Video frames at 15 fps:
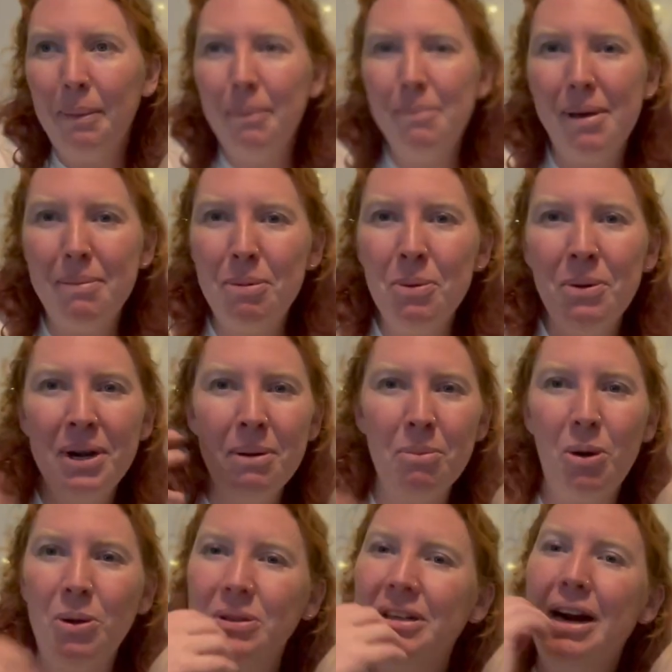Maybe when I'm
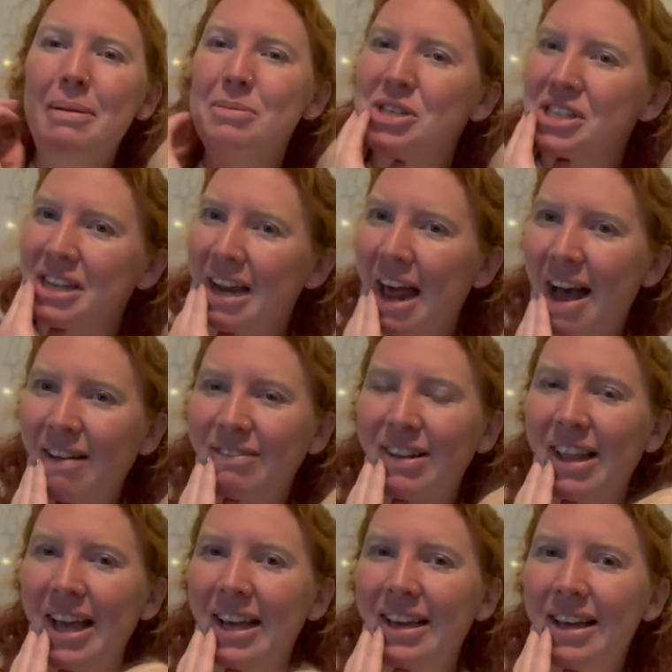older, I'm just going to have to,
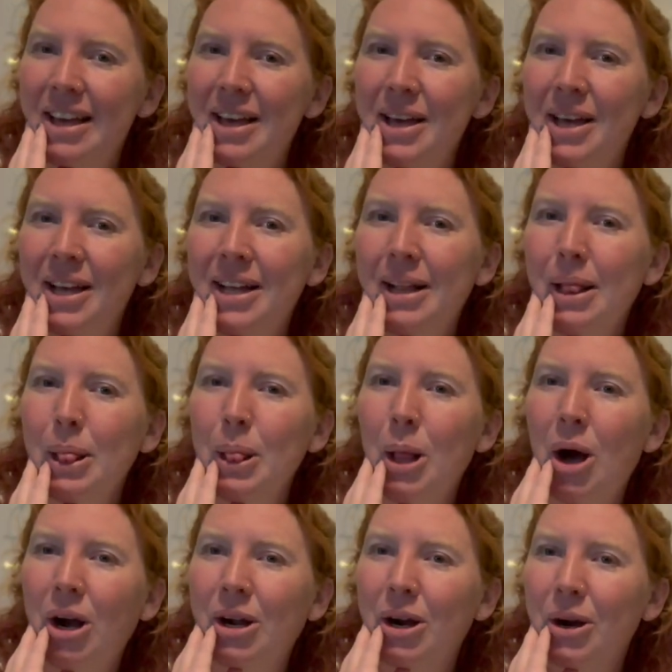like,
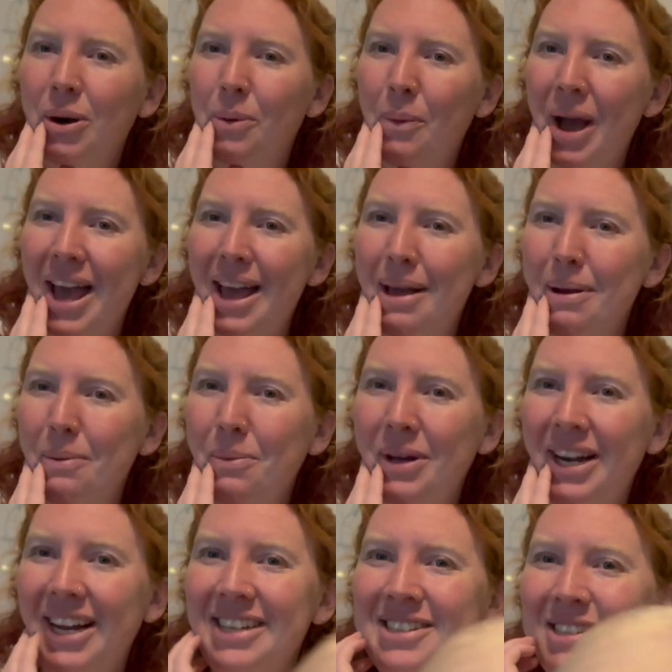lock her away when
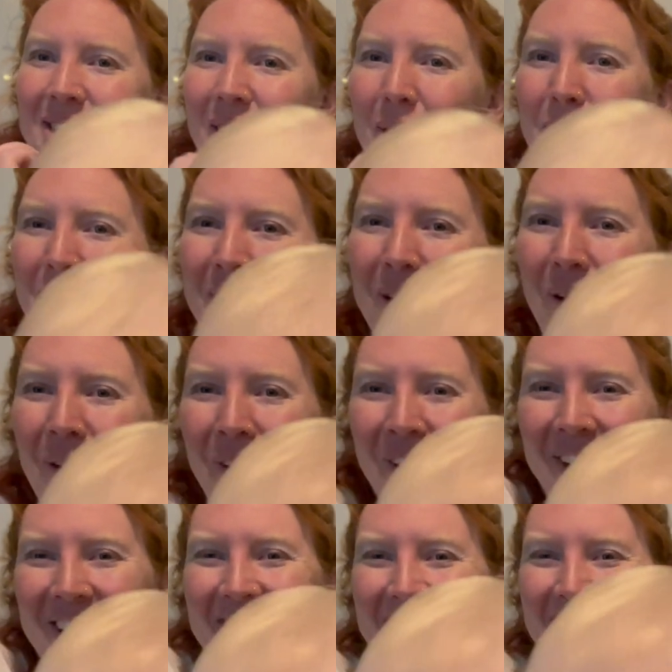I start recording